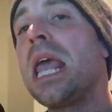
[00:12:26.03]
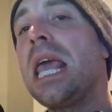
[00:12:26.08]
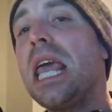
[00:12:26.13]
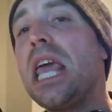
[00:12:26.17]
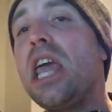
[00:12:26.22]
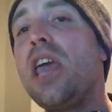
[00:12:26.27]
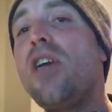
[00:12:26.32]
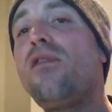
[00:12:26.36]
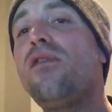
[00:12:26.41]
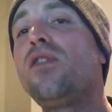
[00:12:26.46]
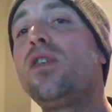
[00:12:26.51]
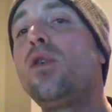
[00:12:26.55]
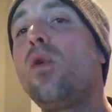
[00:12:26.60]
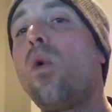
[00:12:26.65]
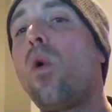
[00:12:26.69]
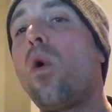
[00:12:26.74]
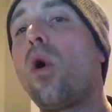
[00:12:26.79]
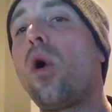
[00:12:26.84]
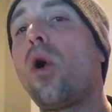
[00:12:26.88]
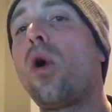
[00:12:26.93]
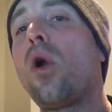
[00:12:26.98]
if
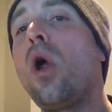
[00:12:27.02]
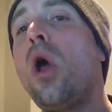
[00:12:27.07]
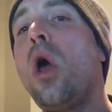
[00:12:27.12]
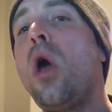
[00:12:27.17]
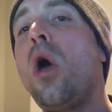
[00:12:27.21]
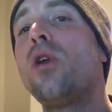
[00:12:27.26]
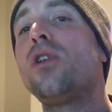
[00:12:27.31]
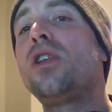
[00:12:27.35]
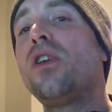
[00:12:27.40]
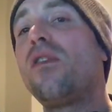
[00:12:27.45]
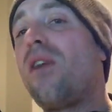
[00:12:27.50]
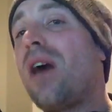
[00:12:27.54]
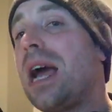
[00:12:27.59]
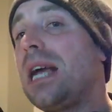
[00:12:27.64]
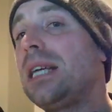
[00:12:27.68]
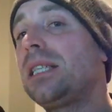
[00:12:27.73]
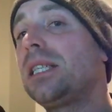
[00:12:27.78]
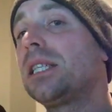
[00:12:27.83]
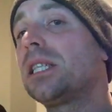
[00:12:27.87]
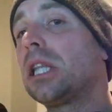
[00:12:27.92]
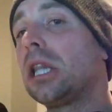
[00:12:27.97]
your
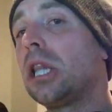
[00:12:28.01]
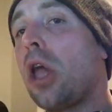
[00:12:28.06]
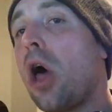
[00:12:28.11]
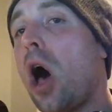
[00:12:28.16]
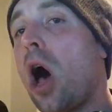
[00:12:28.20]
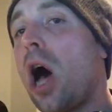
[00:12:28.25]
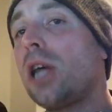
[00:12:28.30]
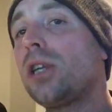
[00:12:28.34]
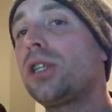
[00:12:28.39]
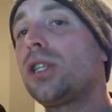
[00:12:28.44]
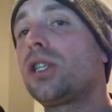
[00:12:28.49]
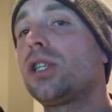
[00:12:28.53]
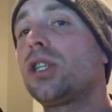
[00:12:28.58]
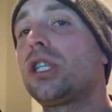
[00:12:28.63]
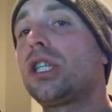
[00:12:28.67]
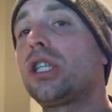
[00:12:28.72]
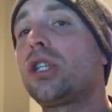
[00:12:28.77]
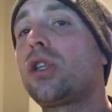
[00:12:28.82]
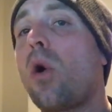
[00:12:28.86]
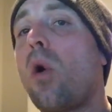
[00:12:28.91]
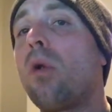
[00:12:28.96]
device is lost,
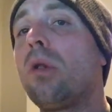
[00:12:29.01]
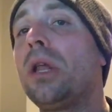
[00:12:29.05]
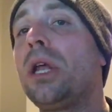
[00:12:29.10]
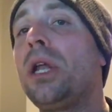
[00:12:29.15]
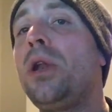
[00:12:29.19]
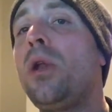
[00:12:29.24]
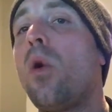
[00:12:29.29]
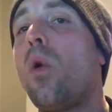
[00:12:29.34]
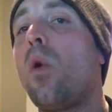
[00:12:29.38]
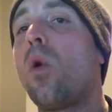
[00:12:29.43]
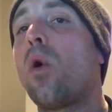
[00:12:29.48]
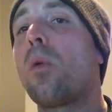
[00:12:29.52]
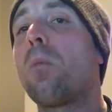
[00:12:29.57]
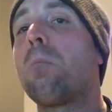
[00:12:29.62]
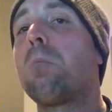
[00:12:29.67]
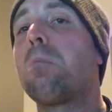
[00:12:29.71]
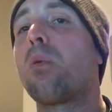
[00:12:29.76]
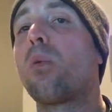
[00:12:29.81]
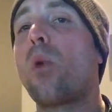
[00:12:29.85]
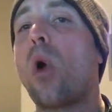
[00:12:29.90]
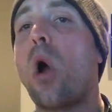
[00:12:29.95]
stolen, or
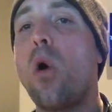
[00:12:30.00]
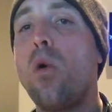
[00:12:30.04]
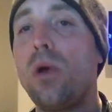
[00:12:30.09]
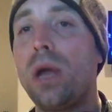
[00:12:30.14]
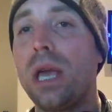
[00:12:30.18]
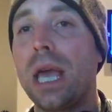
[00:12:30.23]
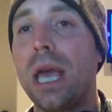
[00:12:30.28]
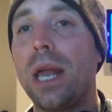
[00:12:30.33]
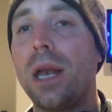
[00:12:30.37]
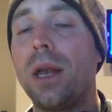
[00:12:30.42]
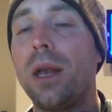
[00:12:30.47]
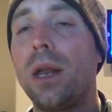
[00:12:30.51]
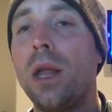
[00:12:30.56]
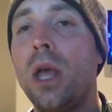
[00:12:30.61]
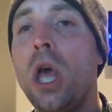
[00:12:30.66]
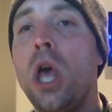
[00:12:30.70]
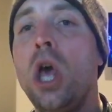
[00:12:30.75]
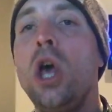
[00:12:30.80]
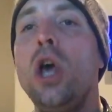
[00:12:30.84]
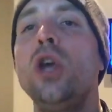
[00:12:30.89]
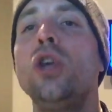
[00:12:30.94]
broken,
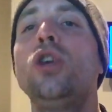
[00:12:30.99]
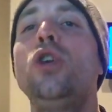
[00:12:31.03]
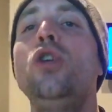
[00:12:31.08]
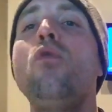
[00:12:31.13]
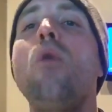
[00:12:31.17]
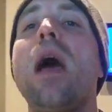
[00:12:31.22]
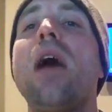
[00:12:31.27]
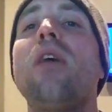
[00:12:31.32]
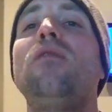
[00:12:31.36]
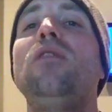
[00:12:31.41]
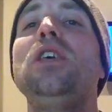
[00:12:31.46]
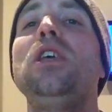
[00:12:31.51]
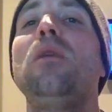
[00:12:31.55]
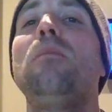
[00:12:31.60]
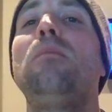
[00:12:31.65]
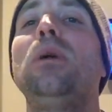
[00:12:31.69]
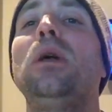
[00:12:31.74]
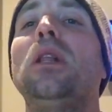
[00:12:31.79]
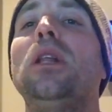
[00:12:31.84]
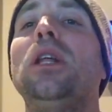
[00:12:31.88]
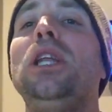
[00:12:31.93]
you have the
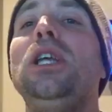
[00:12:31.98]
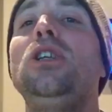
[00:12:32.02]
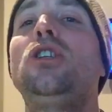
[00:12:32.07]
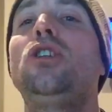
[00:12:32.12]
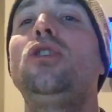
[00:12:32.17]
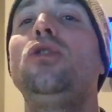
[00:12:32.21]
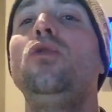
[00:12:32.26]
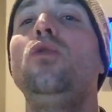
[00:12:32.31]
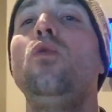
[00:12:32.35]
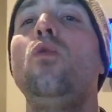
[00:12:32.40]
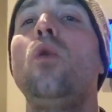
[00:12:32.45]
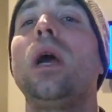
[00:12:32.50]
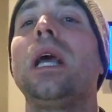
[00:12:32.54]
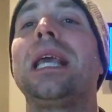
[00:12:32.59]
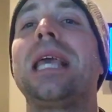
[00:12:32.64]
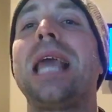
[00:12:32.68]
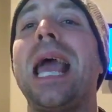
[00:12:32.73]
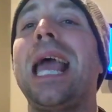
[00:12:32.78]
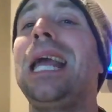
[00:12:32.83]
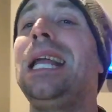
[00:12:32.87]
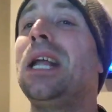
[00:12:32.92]
ability to
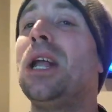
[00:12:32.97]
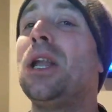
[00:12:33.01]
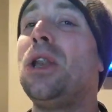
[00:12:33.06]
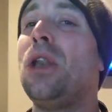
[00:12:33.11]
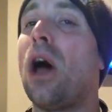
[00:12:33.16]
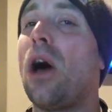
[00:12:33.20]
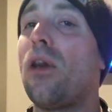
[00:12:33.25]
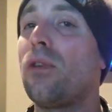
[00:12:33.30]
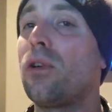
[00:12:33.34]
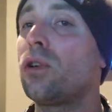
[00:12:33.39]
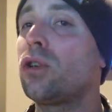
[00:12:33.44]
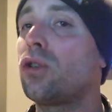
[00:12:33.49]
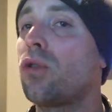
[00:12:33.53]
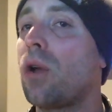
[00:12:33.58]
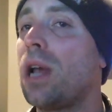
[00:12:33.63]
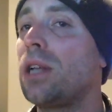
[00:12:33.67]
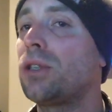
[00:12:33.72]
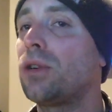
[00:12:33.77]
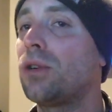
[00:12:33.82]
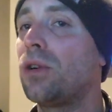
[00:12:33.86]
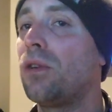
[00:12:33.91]
gain another
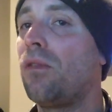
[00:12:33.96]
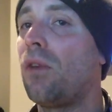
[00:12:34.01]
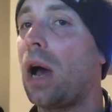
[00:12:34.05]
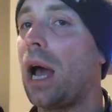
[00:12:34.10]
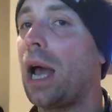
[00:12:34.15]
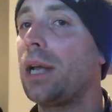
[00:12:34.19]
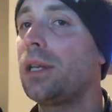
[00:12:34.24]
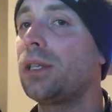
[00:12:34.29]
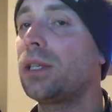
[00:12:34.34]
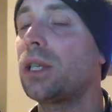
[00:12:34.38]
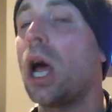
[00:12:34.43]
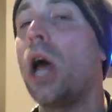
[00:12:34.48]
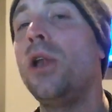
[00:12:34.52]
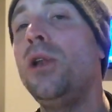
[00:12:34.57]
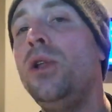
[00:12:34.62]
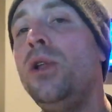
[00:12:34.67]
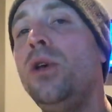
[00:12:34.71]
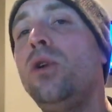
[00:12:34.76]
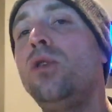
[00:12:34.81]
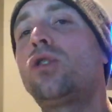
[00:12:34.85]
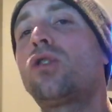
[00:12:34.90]
Trezor device, a
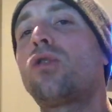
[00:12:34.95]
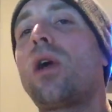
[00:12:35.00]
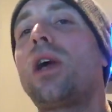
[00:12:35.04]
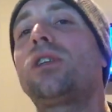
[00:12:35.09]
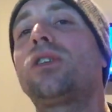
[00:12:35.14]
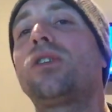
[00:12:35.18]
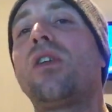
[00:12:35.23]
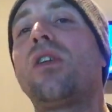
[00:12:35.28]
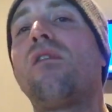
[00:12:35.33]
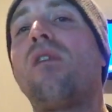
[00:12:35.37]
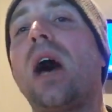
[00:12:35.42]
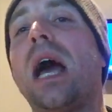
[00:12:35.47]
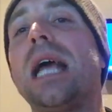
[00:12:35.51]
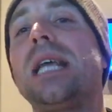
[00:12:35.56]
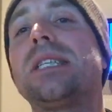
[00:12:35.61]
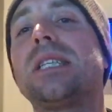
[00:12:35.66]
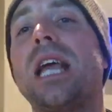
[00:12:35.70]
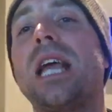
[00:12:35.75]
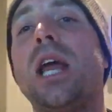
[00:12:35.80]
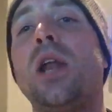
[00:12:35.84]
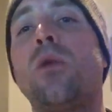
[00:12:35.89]
new Trezor
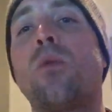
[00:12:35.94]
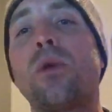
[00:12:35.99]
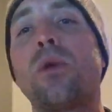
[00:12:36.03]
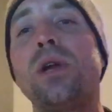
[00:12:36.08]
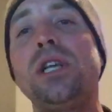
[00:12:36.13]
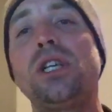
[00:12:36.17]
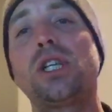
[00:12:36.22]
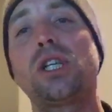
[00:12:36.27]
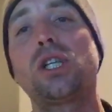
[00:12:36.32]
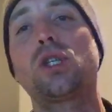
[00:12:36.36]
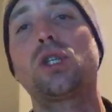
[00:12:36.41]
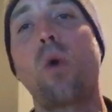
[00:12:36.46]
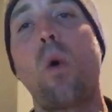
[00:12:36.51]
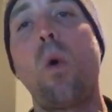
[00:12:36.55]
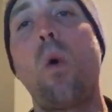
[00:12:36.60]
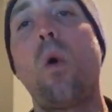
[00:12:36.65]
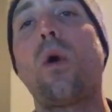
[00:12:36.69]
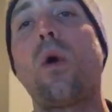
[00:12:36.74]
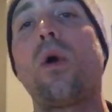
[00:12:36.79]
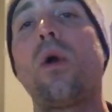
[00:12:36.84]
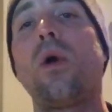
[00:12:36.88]
device, and
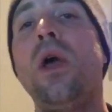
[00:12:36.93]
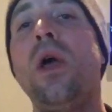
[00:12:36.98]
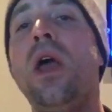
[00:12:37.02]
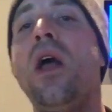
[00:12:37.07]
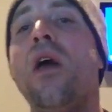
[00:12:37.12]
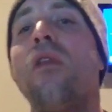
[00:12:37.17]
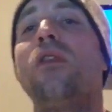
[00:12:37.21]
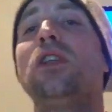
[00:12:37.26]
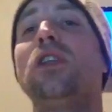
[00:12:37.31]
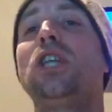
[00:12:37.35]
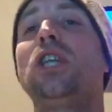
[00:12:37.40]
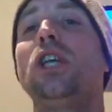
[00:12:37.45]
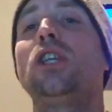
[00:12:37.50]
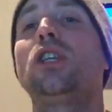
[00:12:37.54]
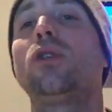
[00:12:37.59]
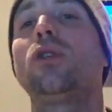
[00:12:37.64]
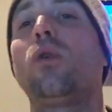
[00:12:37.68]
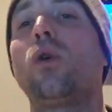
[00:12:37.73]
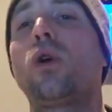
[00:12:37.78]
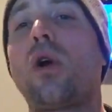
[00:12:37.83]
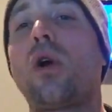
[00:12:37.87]
restore the
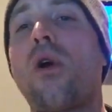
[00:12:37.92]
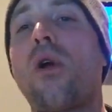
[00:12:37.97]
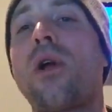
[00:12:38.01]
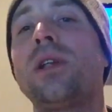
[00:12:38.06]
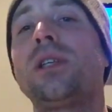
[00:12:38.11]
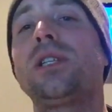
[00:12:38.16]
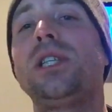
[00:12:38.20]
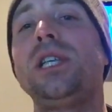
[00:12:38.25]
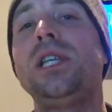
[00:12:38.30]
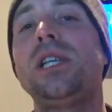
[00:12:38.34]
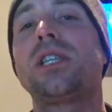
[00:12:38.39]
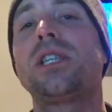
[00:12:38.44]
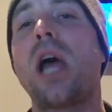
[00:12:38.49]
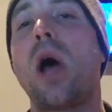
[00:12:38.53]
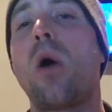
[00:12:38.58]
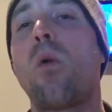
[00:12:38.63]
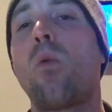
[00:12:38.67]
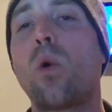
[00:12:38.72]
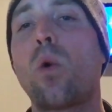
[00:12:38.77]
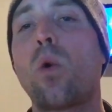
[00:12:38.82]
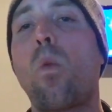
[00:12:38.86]
digital currencies
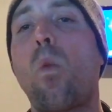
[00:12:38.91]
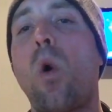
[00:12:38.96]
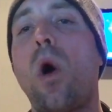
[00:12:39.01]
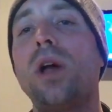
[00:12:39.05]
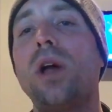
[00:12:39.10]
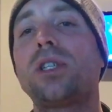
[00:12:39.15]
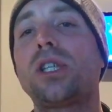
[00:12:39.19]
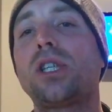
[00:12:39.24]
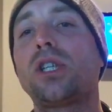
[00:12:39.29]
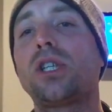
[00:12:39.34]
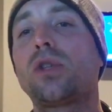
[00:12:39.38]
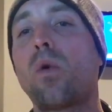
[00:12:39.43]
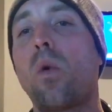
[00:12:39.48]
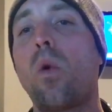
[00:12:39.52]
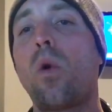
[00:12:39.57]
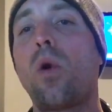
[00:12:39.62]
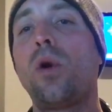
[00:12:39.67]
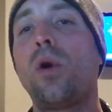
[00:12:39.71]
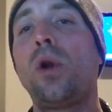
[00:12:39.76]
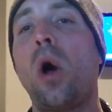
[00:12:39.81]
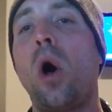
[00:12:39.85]
that were once
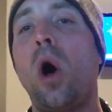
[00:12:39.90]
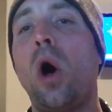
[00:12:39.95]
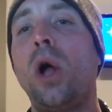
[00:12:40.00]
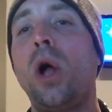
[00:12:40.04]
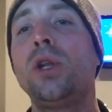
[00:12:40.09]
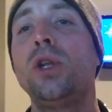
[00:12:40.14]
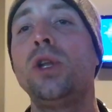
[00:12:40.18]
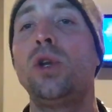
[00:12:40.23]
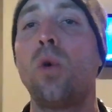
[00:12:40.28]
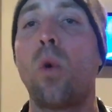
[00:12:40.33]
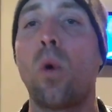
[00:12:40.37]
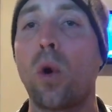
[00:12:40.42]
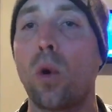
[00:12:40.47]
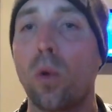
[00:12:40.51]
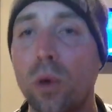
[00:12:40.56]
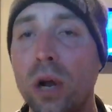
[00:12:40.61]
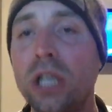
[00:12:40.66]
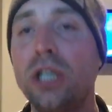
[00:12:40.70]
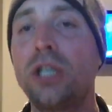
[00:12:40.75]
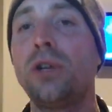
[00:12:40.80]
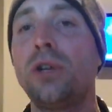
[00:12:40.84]
stored on your
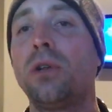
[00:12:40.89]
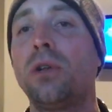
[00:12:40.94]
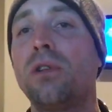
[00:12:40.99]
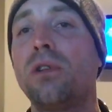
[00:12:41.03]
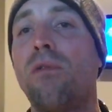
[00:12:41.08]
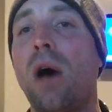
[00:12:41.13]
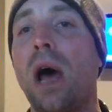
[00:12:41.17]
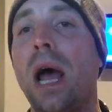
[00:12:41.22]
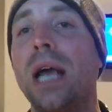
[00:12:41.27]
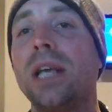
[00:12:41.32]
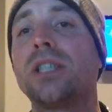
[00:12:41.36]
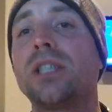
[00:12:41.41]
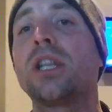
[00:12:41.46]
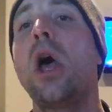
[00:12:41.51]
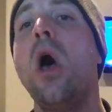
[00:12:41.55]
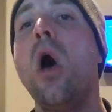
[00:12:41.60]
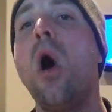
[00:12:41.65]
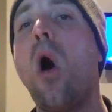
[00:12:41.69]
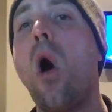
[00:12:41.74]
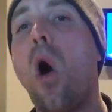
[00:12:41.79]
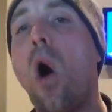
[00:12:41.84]
original
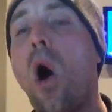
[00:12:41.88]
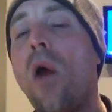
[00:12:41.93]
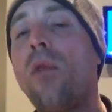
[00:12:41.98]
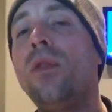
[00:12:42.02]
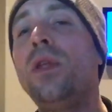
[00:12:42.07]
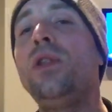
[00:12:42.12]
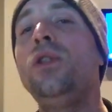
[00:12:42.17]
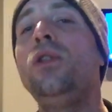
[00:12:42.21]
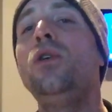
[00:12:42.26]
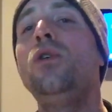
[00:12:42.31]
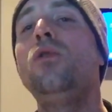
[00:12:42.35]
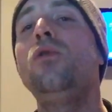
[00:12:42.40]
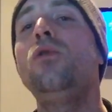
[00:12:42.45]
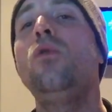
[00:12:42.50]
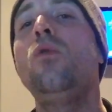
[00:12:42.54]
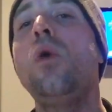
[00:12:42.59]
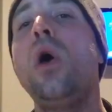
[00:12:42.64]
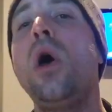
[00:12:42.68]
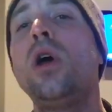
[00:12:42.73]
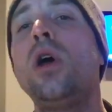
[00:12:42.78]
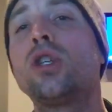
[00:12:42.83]
device on the
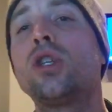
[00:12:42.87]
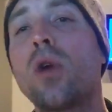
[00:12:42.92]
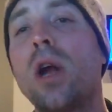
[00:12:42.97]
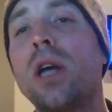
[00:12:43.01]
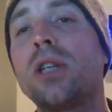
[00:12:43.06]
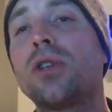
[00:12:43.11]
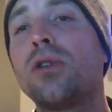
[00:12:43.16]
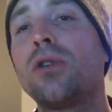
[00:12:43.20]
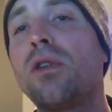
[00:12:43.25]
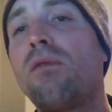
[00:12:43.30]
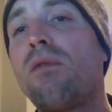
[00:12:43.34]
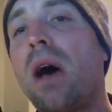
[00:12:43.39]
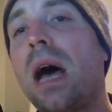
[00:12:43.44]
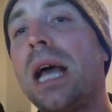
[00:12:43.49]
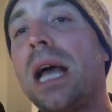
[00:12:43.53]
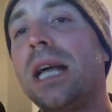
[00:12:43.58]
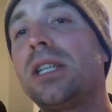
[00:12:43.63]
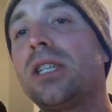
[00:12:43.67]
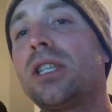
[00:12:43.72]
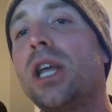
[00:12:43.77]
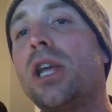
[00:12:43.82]
new Trezor
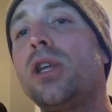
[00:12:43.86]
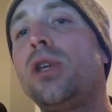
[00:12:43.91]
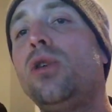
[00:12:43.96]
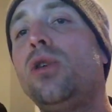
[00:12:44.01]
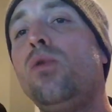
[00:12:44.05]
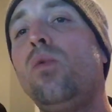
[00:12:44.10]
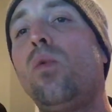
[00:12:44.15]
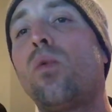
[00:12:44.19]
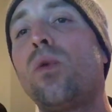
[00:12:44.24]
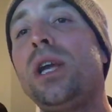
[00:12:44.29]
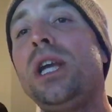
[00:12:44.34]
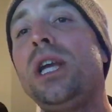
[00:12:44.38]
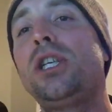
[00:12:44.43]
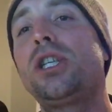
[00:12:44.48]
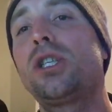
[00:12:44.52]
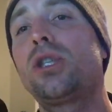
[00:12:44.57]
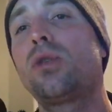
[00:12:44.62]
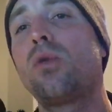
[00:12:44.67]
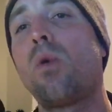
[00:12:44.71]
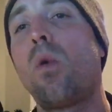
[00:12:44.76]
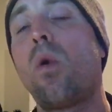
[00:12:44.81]
device that you
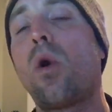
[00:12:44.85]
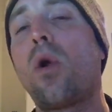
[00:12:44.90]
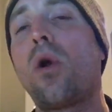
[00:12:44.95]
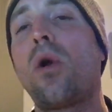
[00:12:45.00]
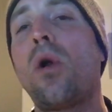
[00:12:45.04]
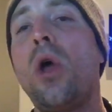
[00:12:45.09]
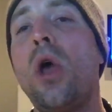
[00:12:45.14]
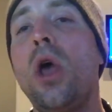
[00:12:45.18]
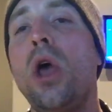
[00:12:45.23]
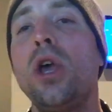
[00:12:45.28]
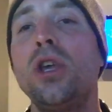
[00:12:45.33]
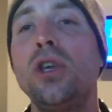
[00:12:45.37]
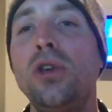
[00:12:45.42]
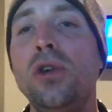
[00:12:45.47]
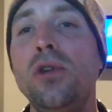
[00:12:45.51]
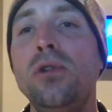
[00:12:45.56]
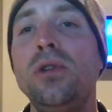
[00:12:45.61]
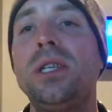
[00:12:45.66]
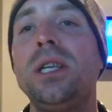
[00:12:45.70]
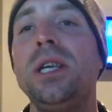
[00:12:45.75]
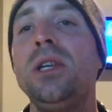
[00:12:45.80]
restore
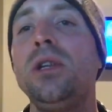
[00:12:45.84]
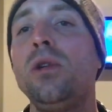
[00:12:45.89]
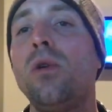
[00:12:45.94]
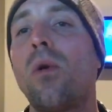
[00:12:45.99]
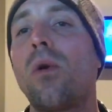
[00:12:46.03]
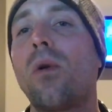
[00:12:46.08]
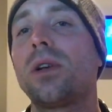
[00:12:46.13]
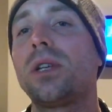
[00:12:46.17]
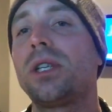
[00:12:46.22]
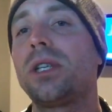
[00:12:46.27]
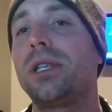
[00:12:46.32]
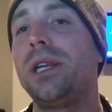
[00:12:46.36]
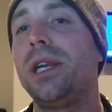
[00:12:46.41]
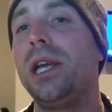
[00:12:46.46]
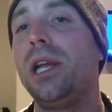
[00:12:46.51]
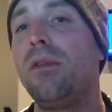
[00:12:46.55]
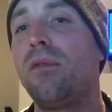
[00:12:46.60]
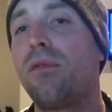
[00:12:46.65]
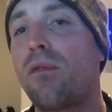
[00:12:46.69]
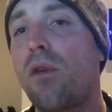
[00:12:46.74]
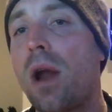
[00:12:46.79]
using your
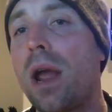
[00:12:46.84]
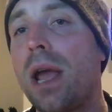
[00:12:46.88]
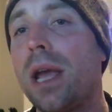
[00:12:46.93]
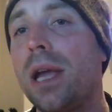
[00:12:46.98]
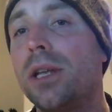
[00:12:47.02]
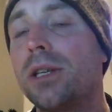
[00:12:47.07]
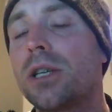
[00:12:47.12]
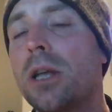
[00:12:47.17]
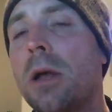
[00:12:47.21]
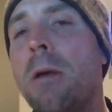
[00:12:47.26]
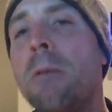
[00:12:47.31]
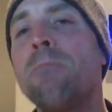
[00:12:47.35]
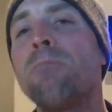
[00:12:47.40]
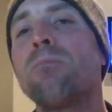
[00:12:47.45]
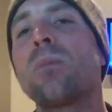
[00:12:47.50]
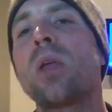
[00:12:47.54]
seed phrase.